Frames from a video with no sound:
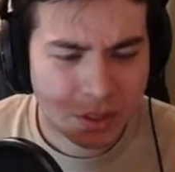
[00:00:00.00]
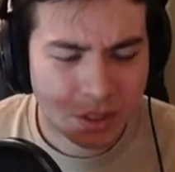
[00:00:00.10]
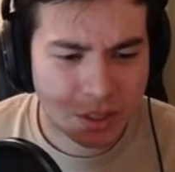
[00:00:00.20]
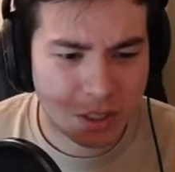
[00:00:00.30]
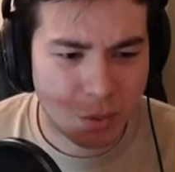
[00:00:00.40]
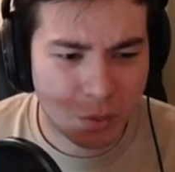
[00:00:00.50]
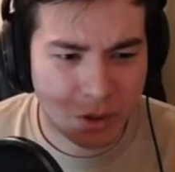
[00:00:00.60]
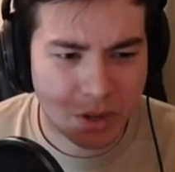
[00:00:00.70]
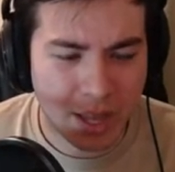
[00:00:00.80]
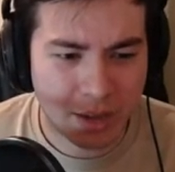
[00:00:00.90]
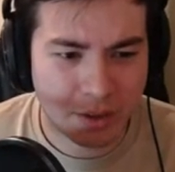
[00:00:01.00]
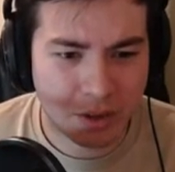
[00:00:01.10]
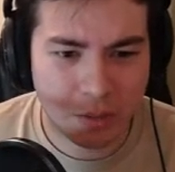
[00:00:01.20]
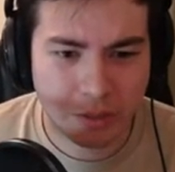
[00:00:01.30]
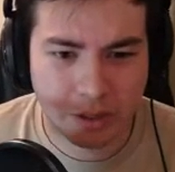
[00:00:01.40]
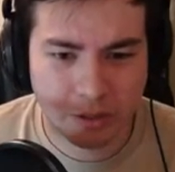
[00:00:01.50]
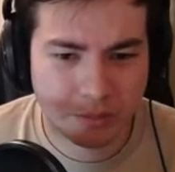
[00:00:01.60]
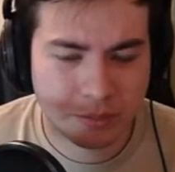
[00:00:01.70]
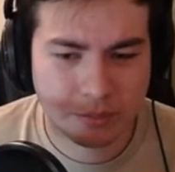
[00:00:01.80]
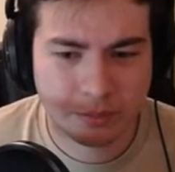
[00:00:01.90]
He's 1 more attack than Goblin Leader,
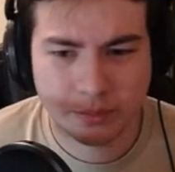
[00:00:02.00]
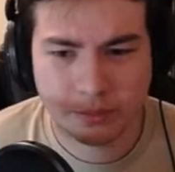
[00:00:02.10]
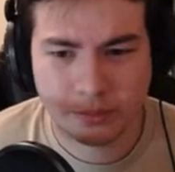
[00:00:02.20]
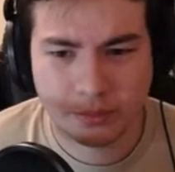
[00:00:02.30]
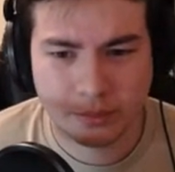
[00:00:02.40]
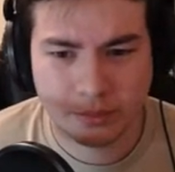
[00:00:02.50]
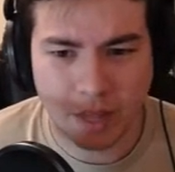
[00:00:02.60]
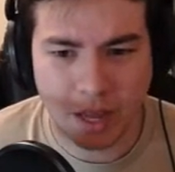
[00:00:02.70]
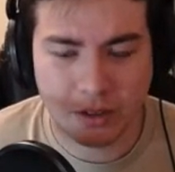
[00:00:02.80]
and his